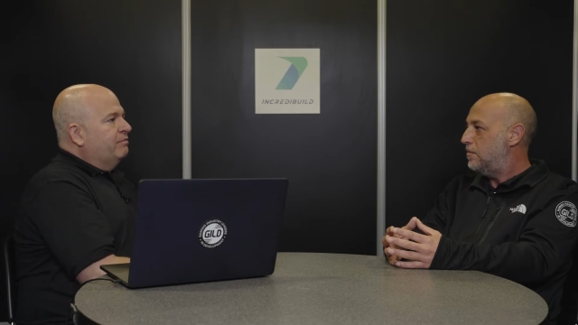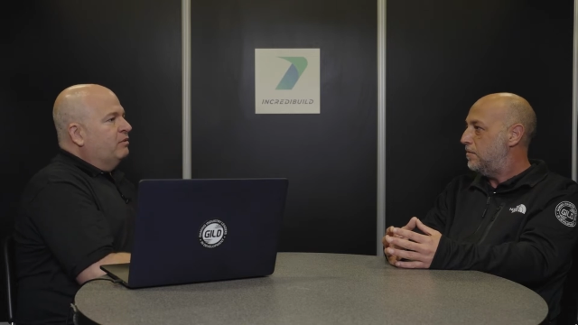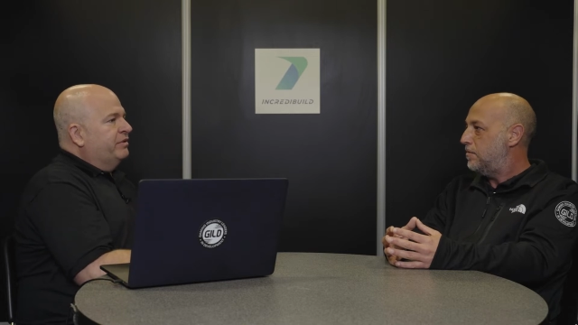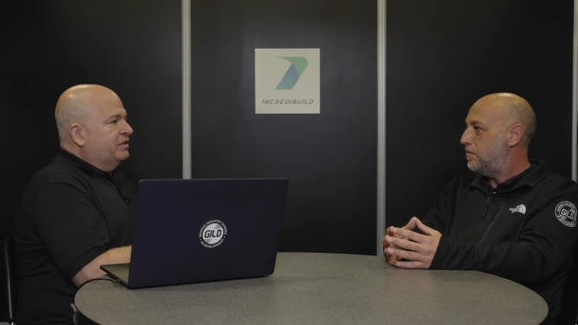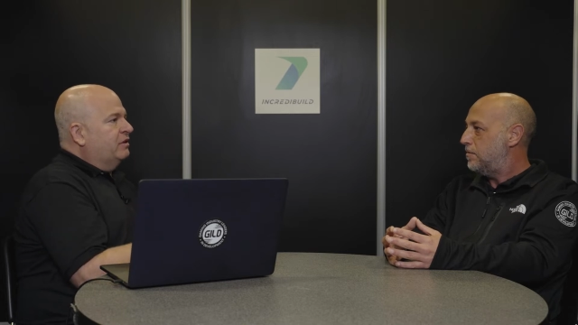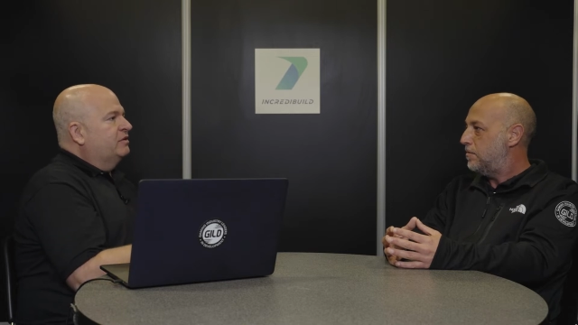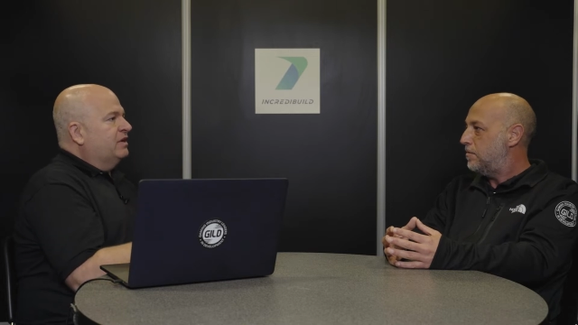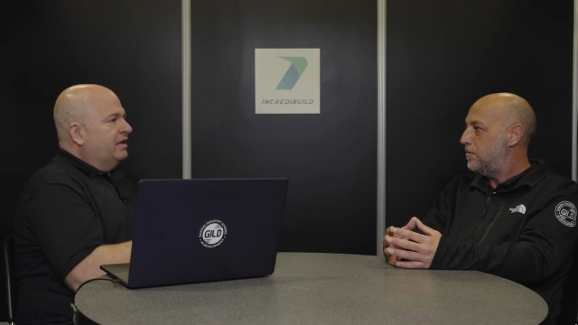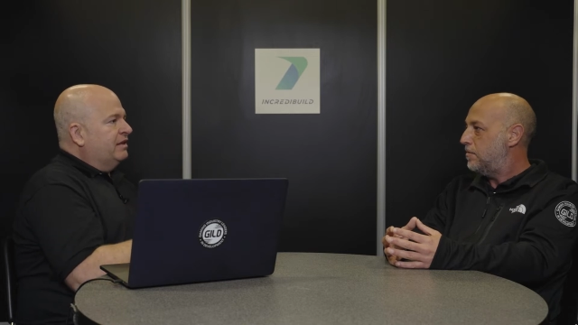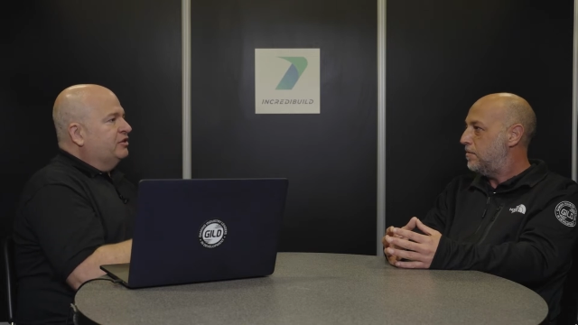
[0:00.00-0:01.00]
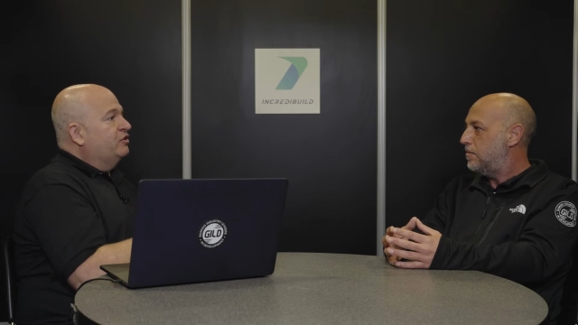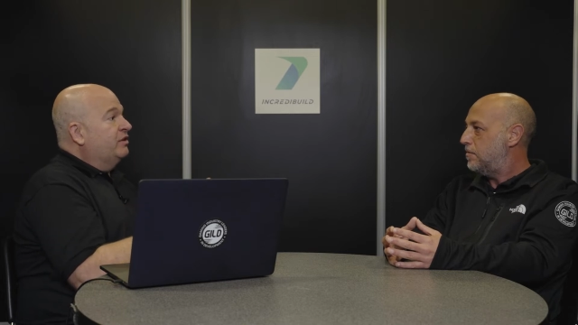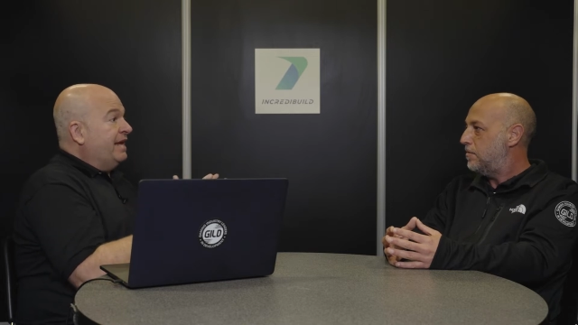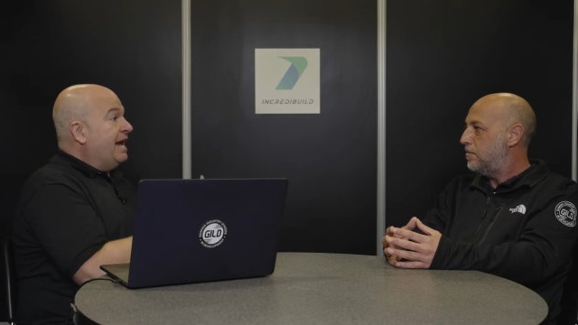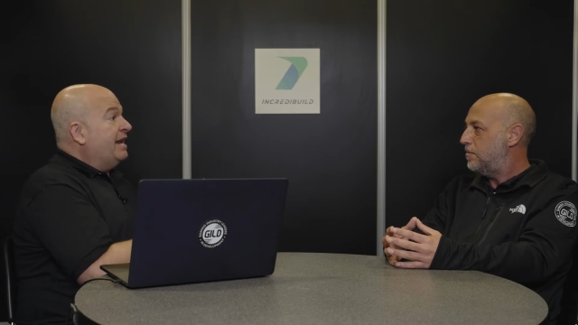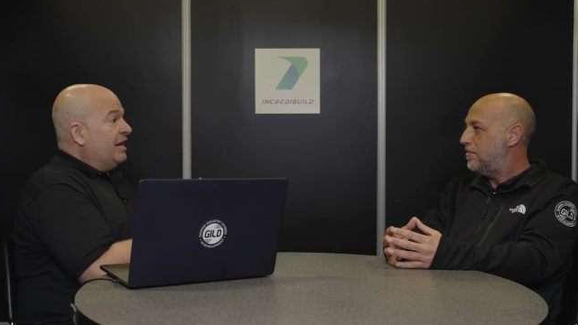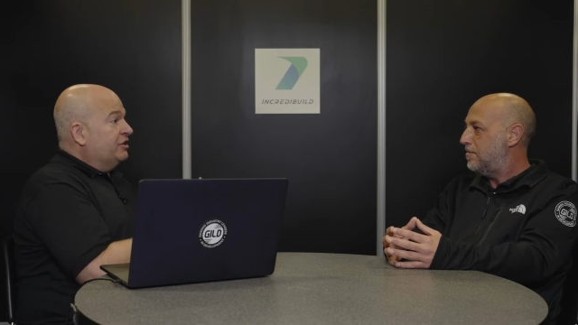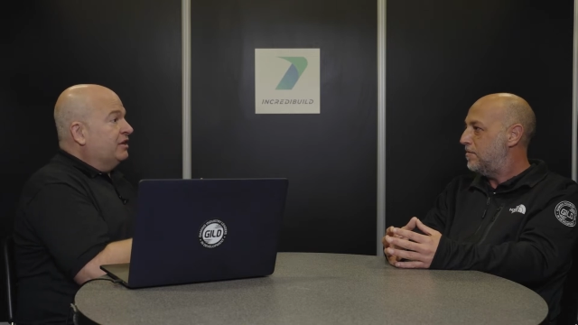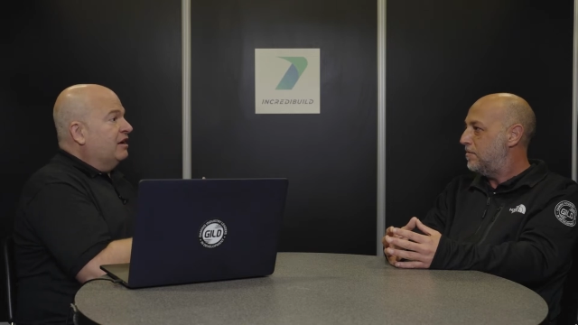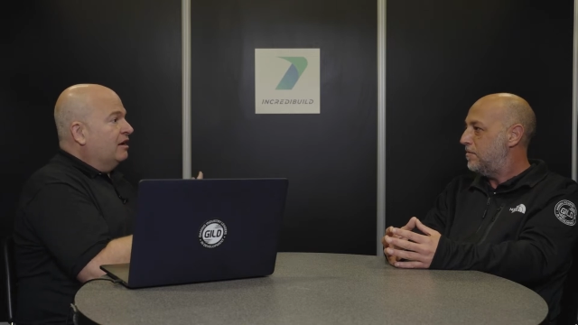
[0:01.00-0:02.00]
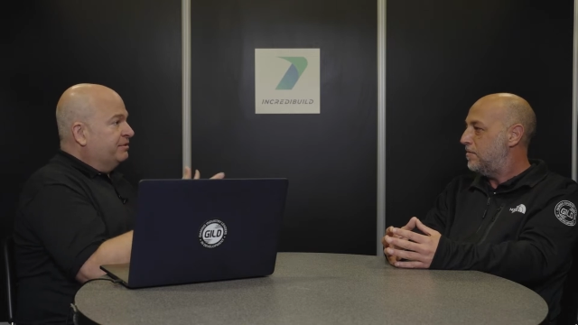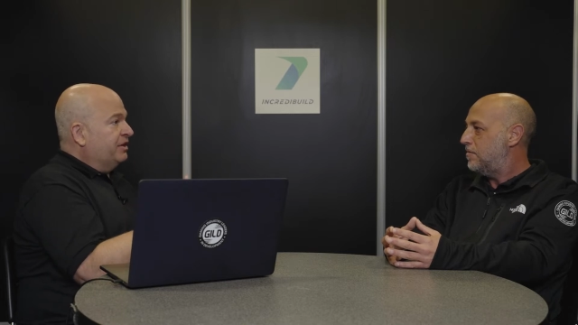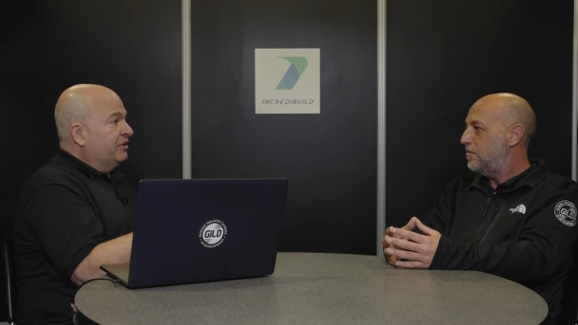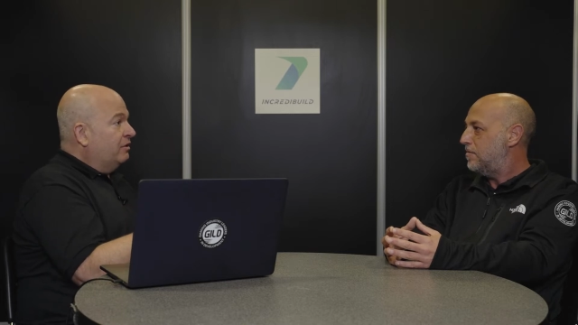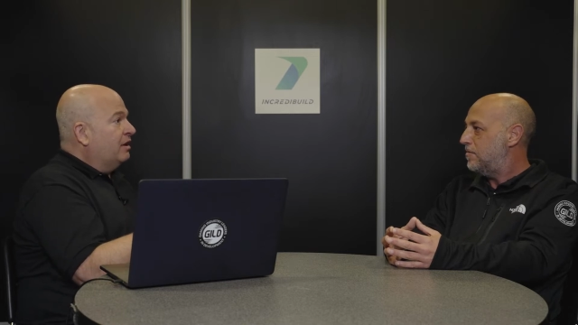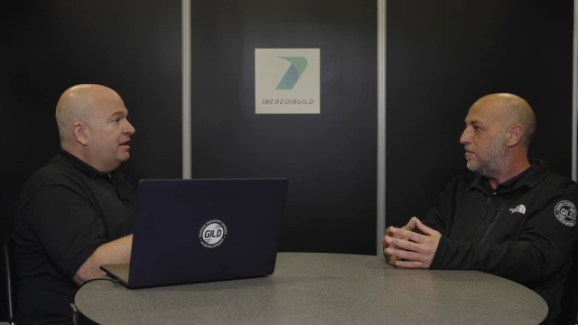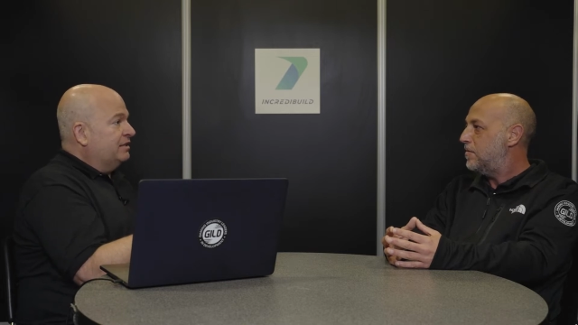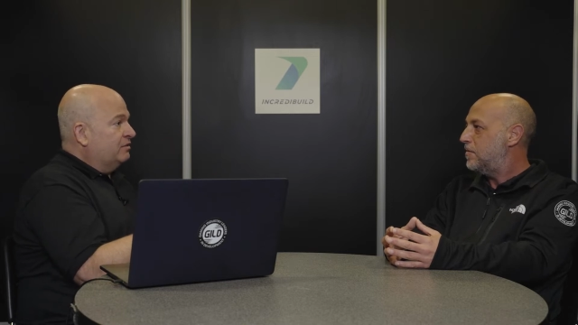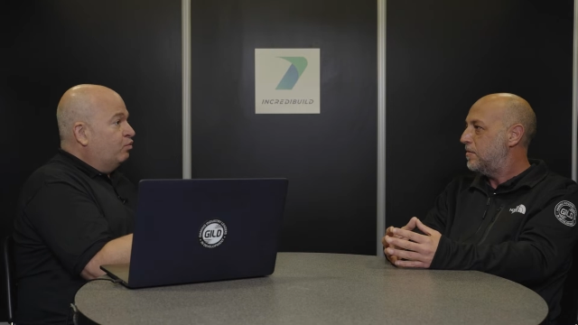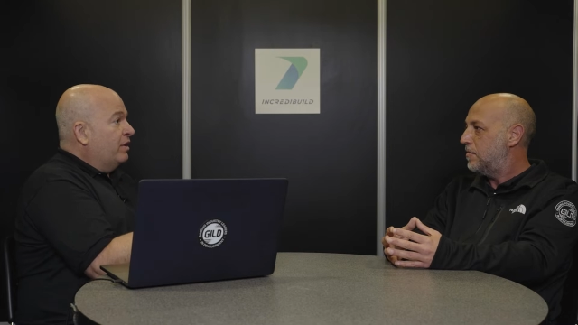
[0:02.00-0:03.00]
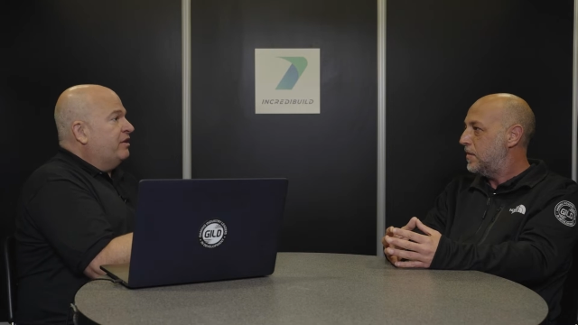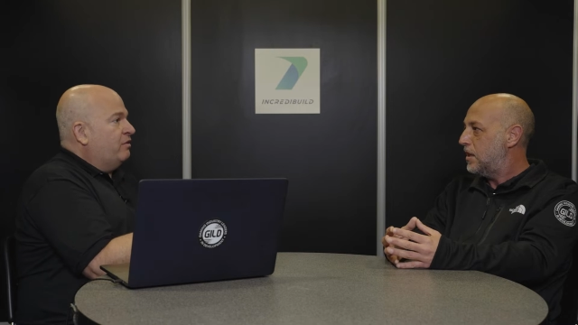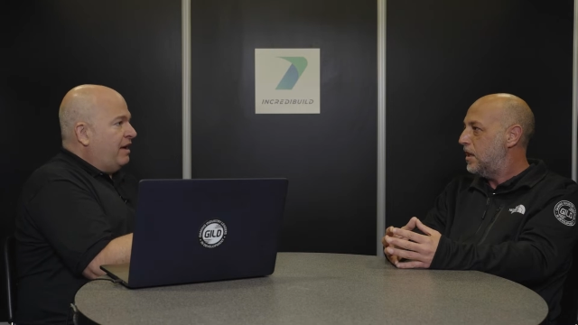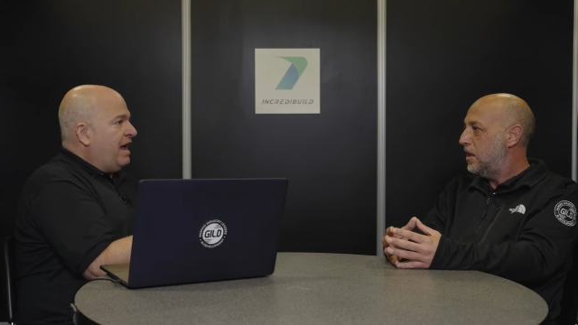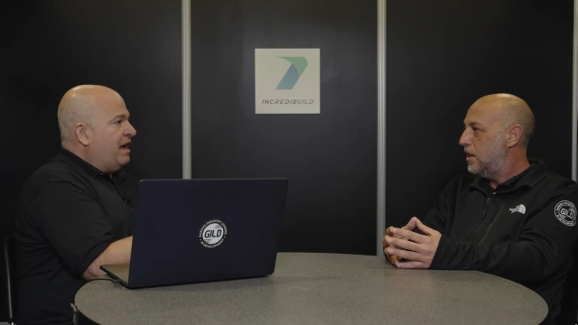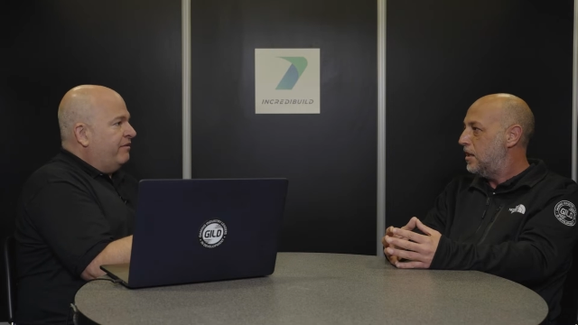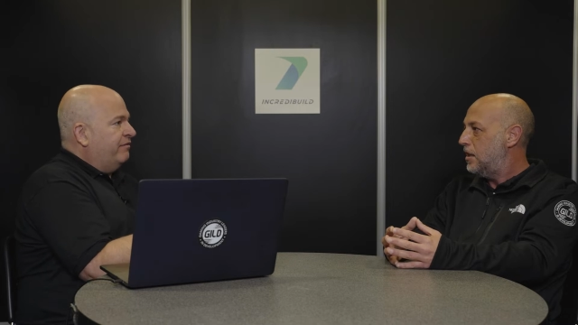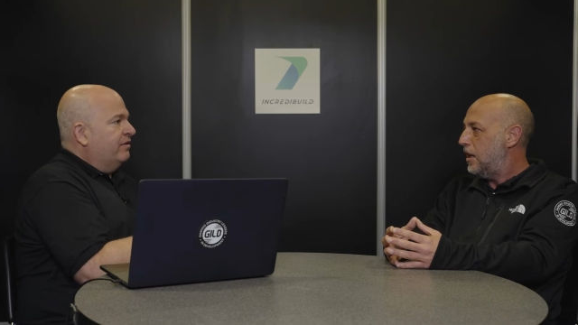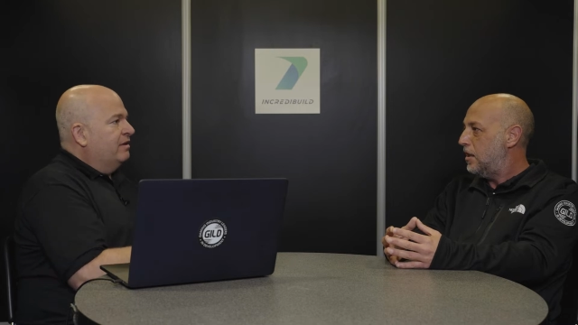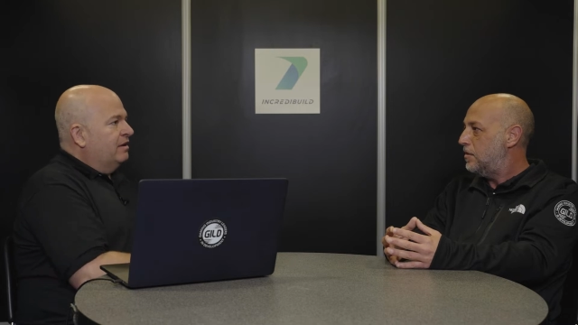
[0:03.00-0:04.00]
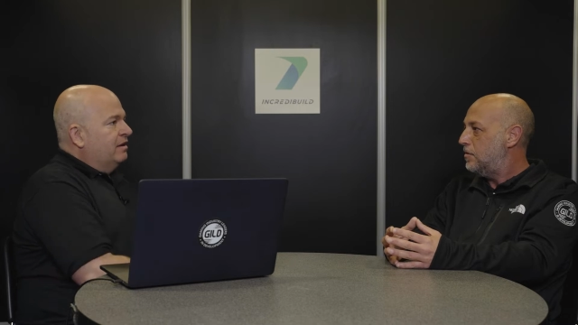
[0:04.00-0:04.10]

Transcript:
Speaker 1: But with a solution like this, you can actually 100% utilize what you have. Yeah.